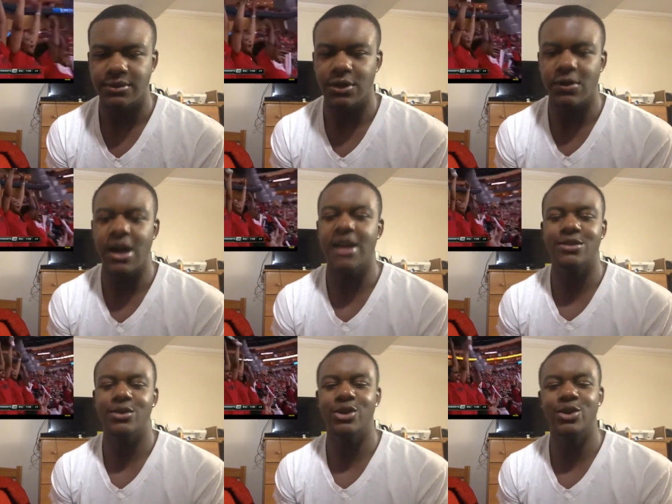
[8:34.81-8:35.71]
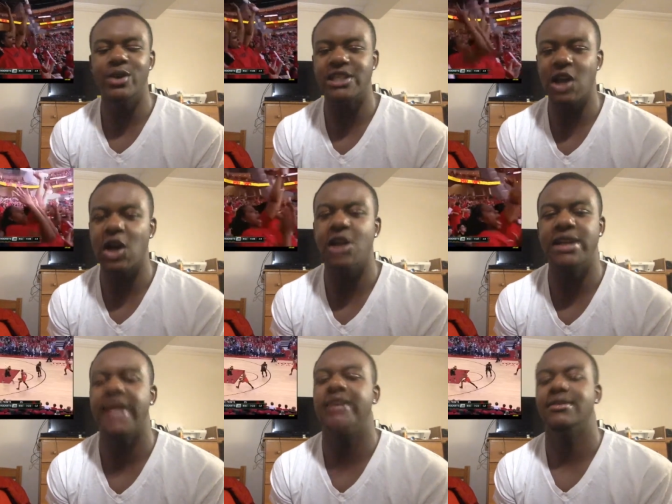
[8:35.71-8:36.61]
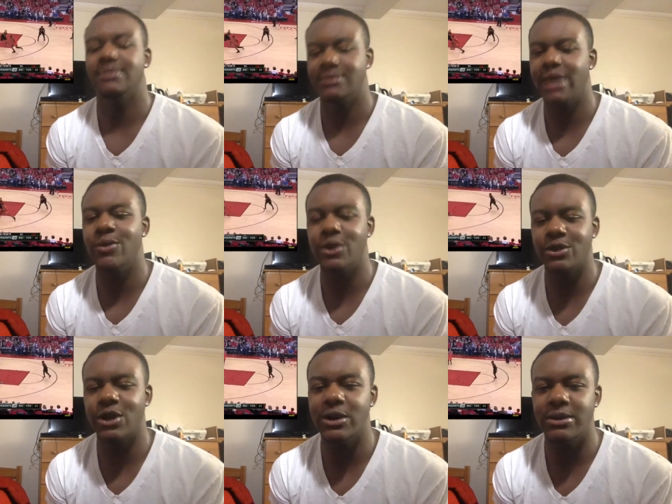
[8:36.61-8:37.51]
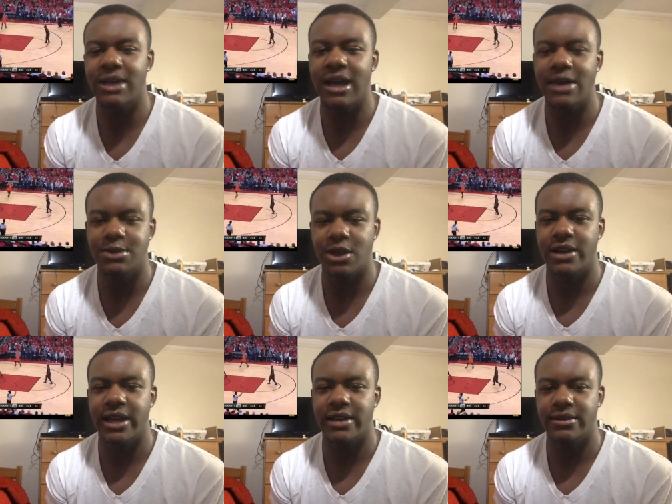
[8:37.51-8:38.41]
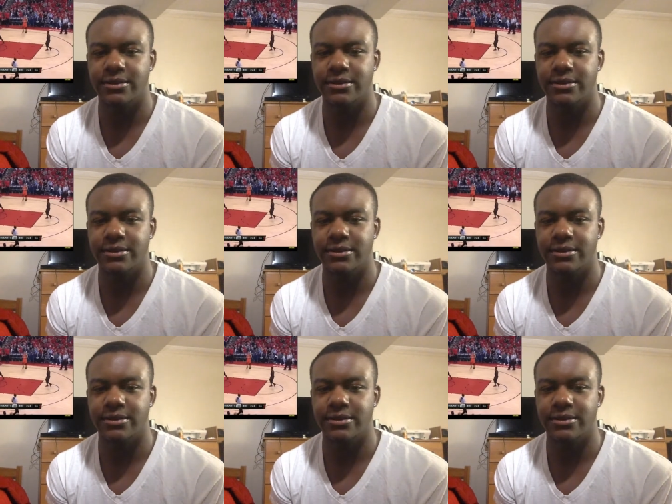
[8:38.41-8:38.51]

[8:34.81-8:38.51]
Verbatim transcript: The Rockets will do this all night. They will throw them lobs all night.